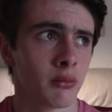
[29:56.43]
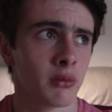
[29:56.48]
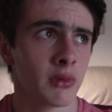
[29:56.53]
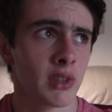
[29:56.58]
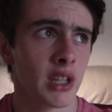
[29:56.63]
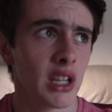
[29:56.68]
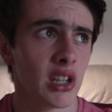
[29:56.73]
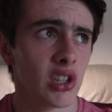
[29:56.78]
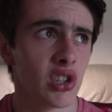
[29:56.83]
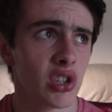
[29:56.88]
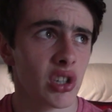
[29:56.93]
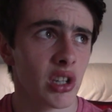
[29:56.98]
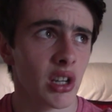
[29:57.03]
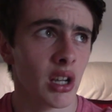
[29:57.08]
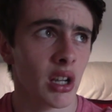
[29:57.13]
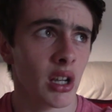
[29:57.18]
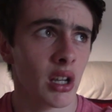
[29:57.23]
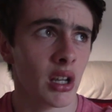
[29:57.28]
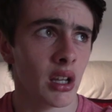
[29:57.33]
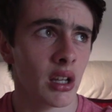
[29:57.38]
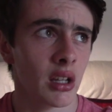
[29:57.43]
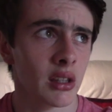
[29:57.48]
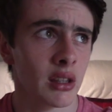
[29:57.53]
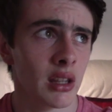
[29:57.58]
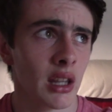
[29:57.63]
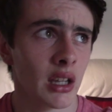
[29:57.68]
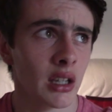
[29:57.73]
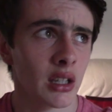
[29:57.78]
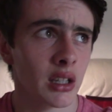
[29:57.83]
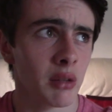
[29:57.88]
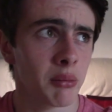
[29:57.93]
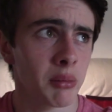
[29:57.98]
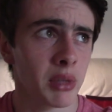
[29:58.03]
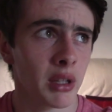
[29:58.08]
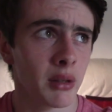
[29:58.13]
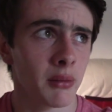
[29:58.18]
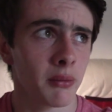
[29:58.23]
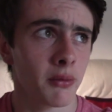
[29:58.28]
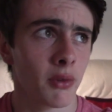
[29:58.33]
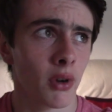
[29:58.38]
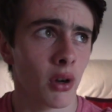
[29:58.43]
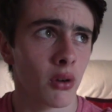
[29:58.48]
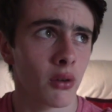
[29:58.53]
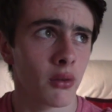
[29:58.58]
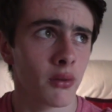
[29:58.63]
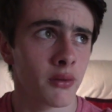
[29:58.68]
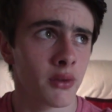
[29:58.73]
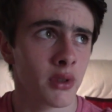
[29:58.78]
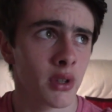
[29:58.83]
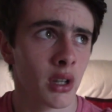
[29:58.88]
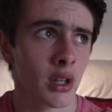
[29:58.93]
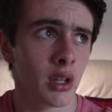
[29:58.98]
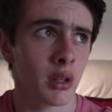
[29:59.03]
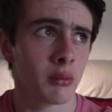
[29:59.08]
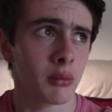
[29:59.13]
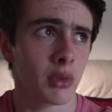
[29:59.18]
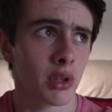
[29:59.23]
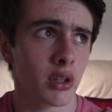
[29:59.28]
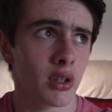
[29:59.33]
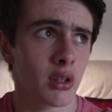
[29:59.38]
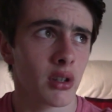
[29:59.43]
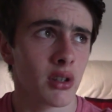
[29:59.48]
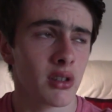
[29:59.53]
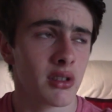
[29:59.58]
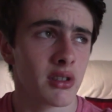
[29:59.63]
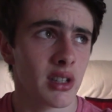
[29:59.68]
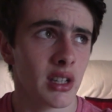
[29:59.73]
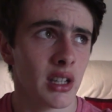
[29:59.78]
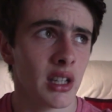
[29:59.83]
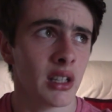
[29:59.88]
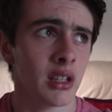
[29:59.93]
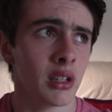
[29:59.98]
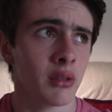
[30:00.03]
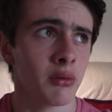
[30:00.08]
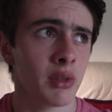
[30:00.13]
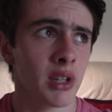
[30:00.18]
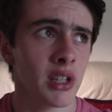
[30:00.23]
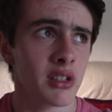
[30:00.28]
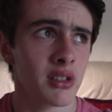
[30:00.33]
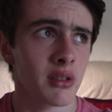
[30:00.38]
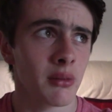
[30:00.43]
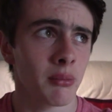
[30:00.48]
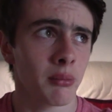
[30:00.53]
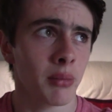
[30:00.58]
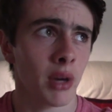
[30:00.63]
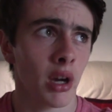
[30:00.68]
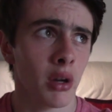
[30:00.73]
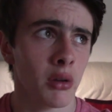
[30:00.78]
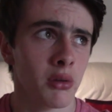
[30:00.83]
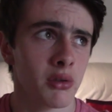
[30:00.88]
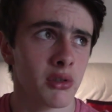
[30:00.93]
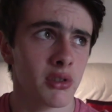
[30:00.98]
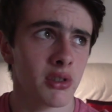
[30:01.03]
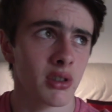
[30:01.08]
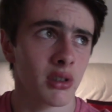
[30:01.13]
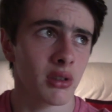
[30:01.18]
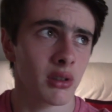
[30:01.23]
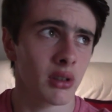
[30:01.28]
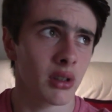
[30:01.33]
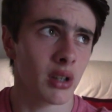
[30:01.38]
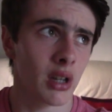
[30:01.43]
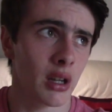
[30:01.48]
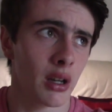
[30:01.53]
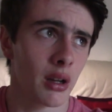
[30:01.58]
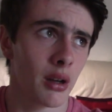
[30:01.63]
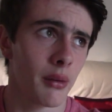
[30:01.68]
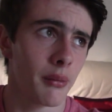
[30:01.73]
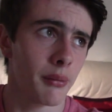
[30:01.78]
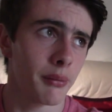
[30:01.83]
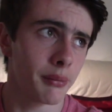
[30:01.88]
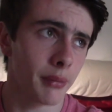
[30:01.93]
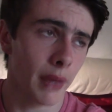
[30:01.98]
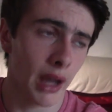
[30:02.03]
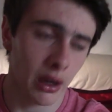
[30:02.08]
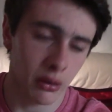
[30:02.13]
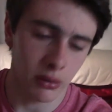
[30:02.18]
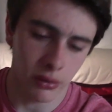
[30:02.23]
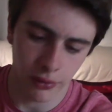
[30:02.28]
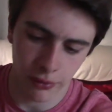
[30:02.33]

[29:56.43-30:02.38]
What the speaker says: This year they're going to be involved because in a recent post out